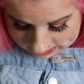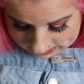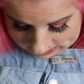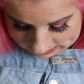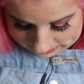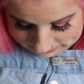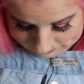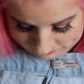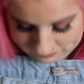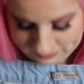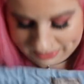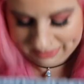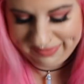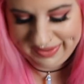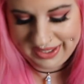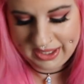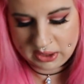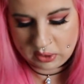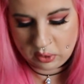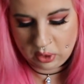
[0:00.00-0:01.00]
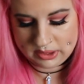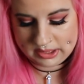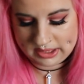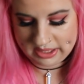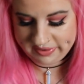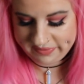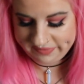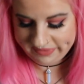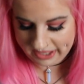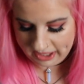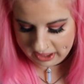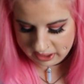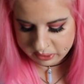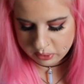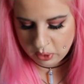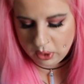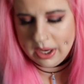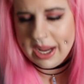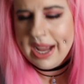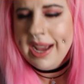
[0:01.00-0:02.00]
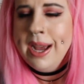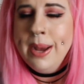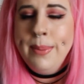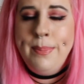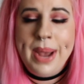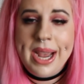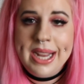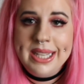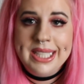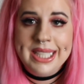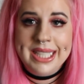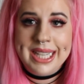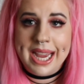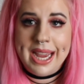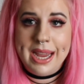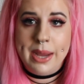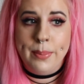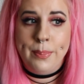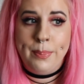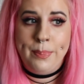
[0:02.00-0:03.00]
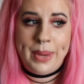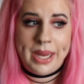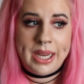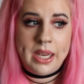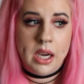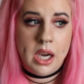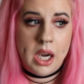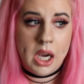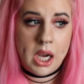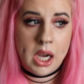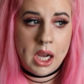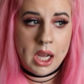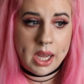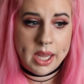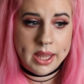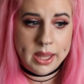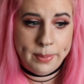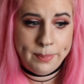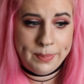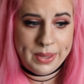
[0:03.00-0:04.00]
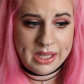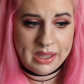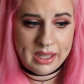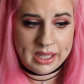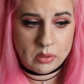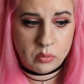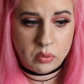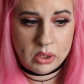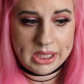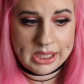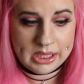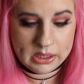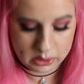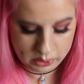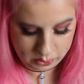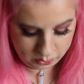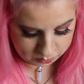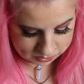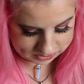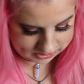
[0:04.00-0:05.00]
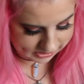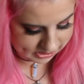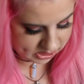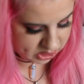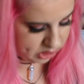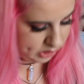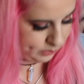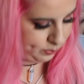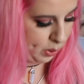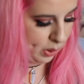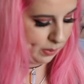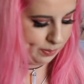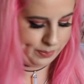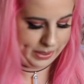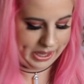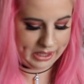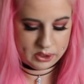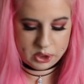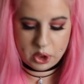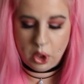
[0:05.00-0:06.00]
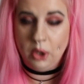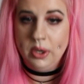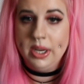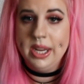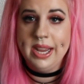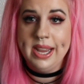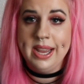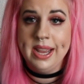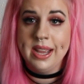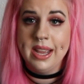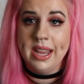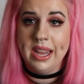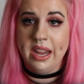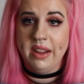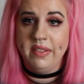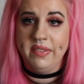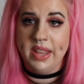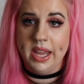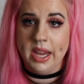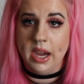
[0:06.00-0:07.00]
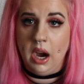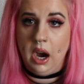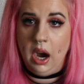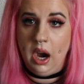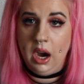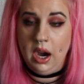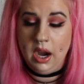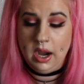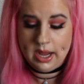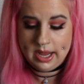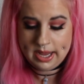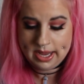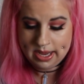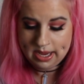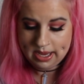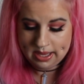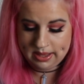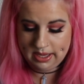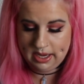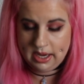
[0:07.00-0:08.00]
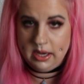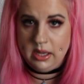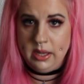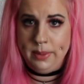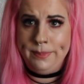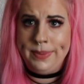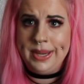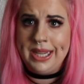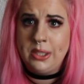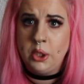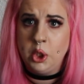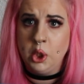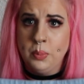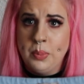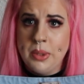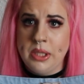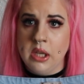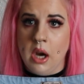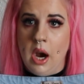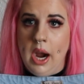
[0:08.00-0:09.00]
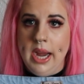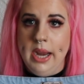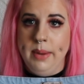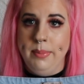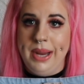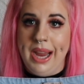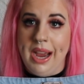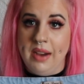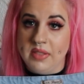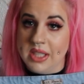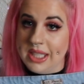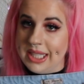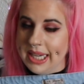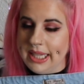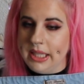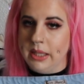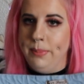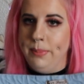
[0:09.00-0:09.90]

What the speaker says: But fingers crossed they fit. I thought better to get it bigger and then be like really loose. I can just put a belt on it if they are, than them be super tight and me have to take